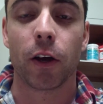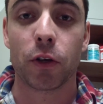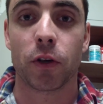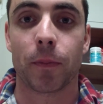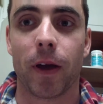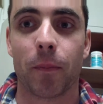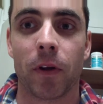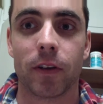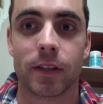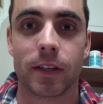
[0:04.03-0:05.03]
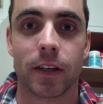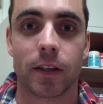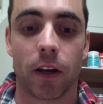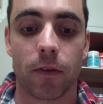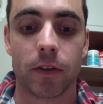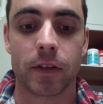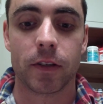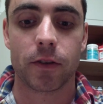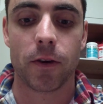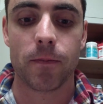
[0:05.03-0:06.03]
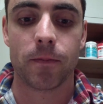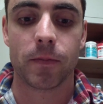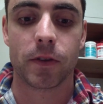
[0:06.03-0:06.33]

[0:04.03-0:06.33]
going to talk about polycystic ovary syndrome.